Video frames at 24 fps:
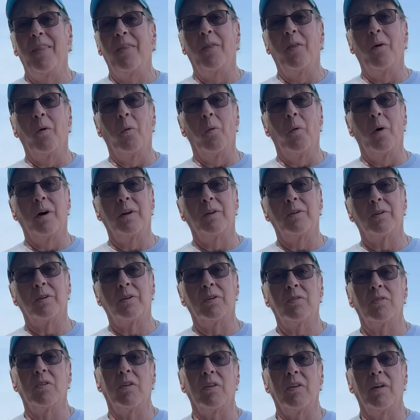the
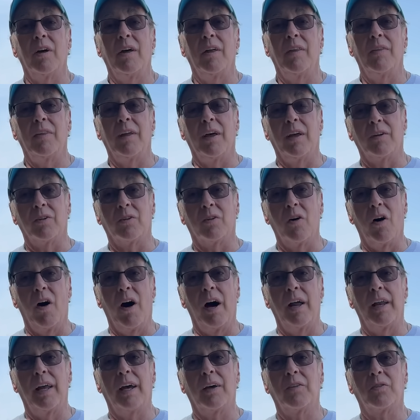wonders that
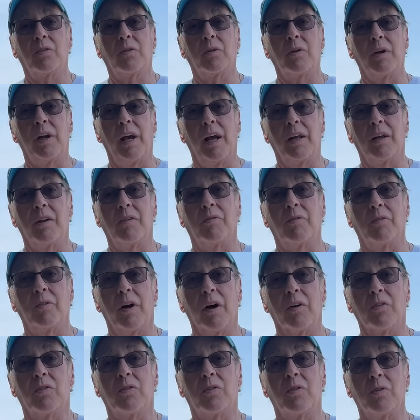God has created for
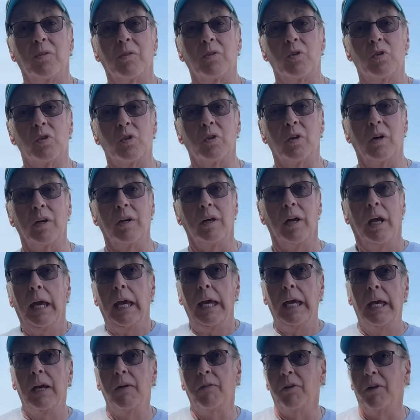us to enjoy,
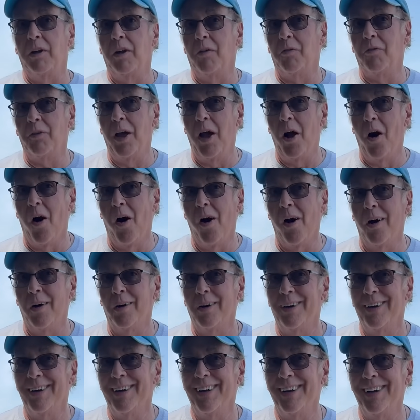even if they are
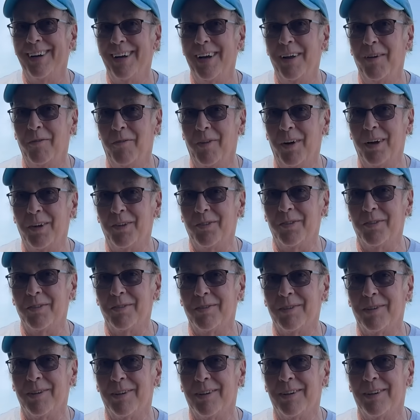
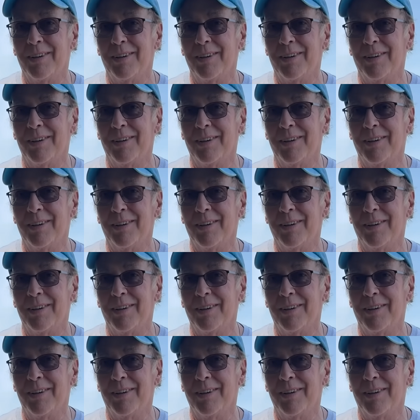invasive.